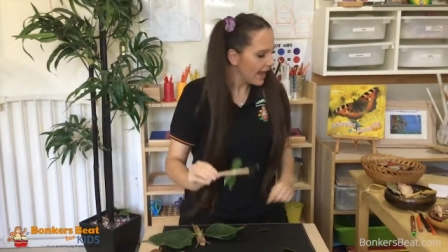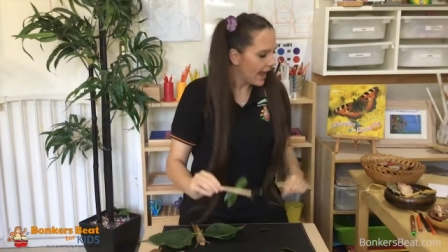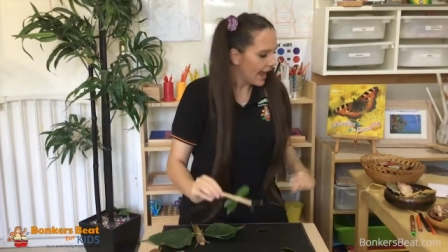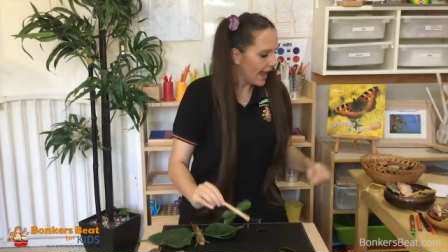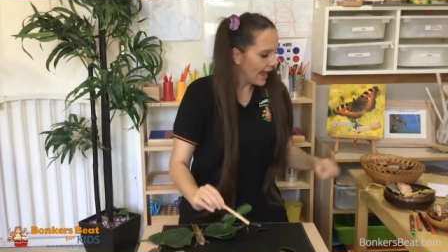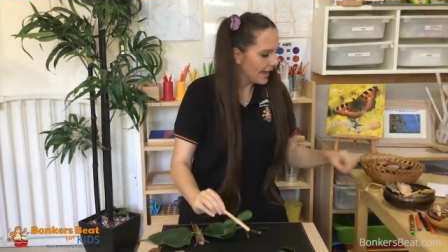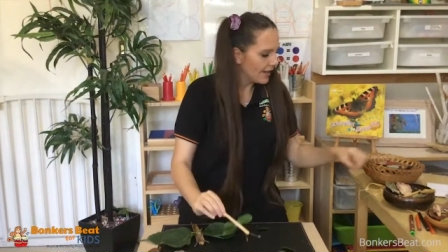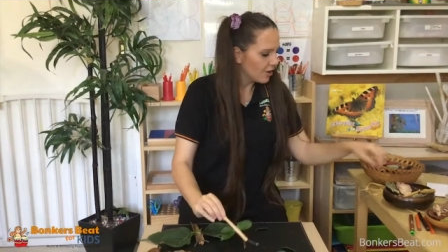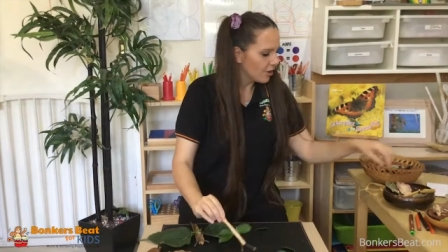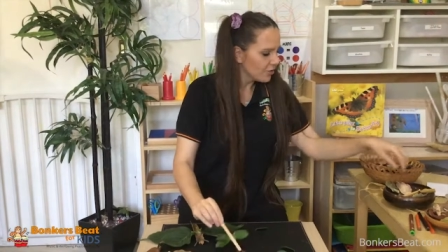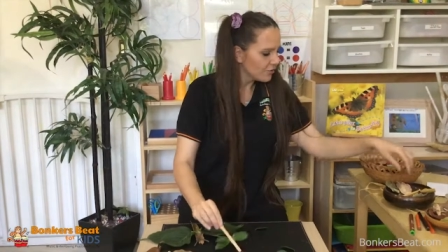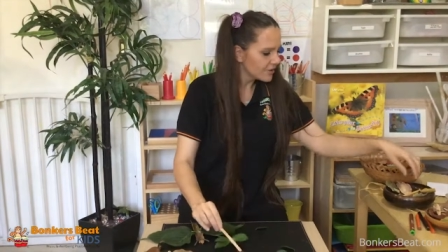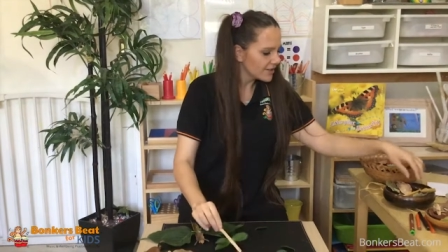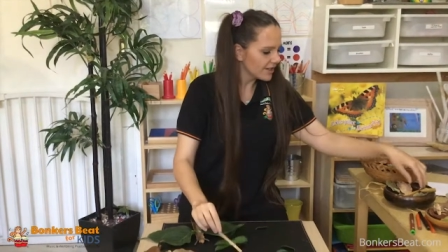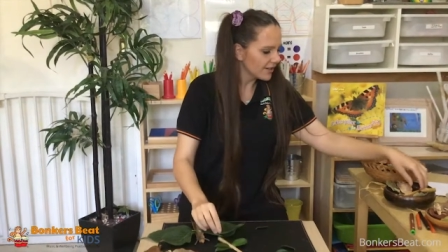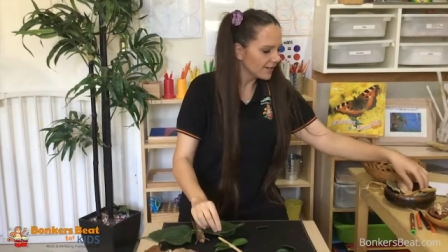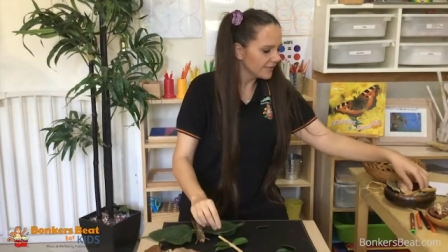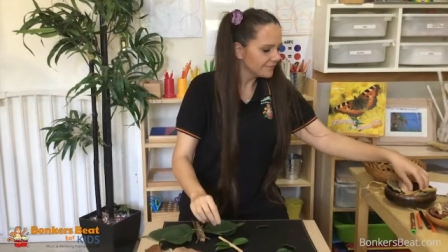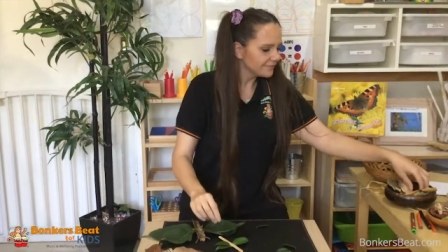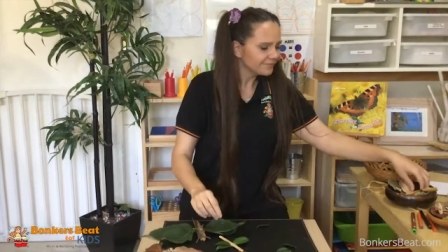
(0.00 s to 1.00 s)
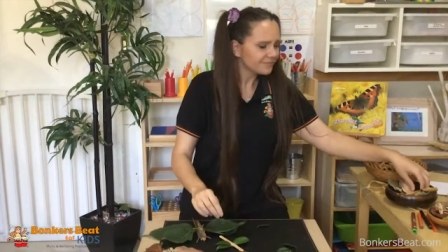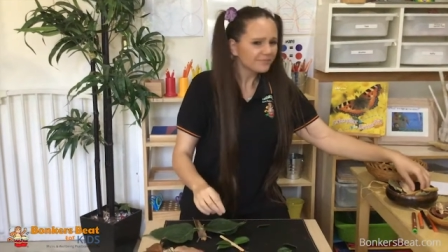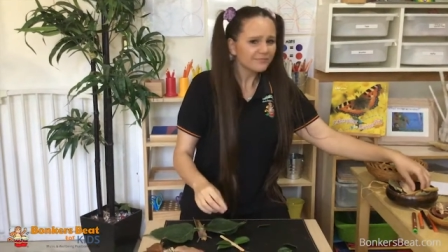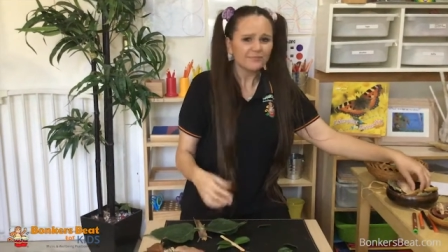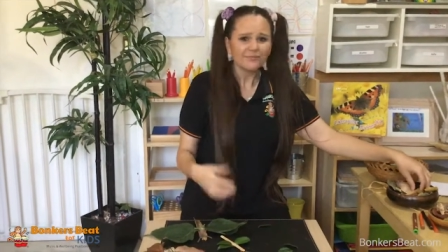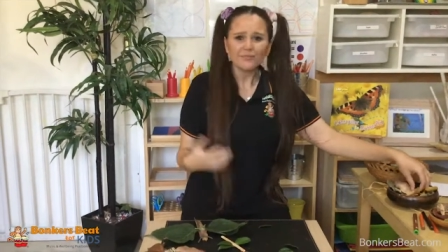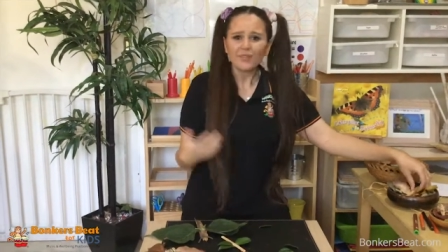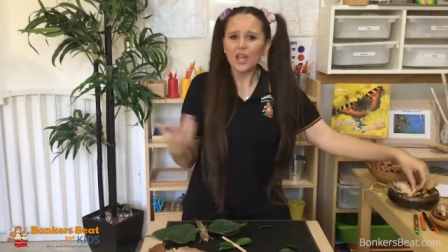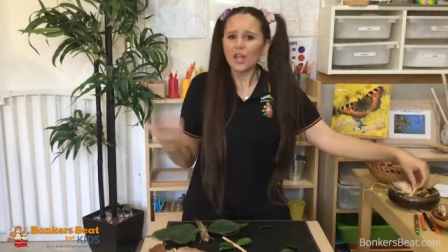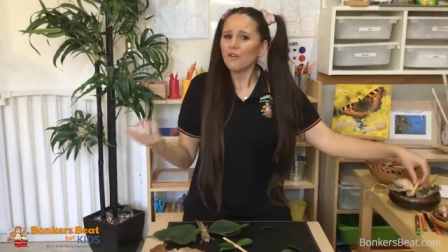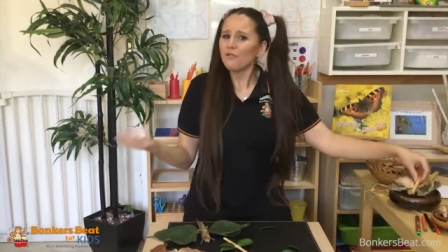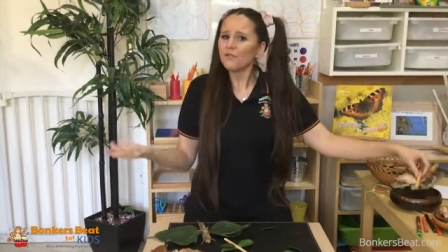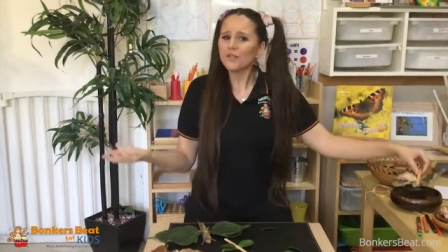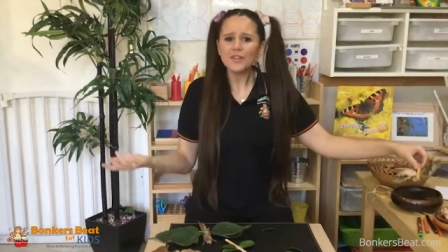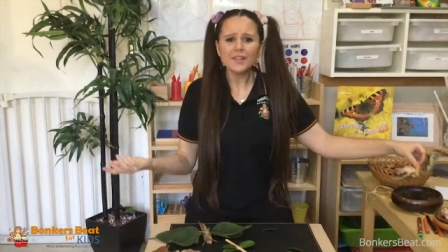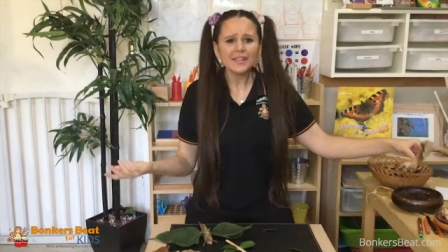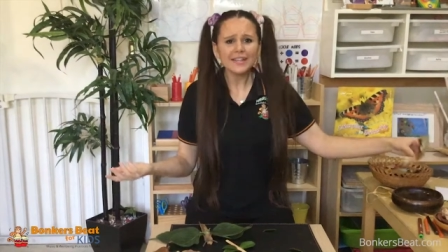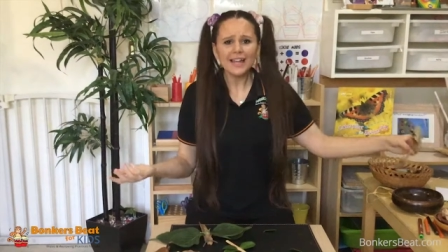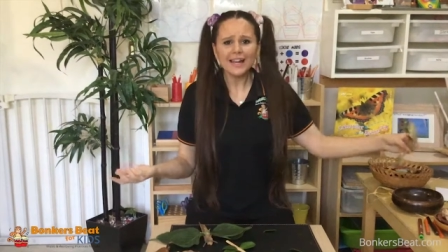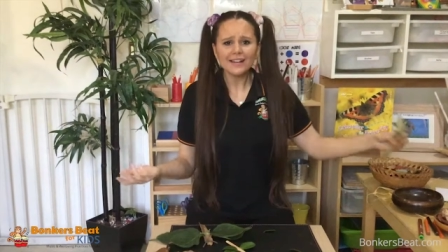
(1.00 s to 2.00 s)
And also, for the
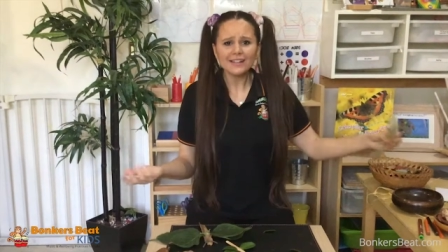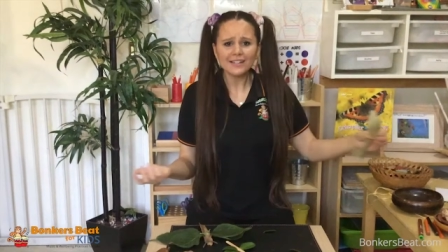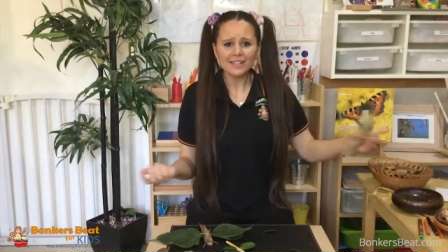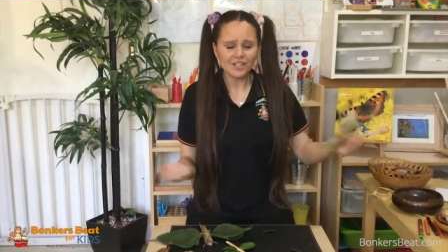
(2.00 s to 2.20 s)
younger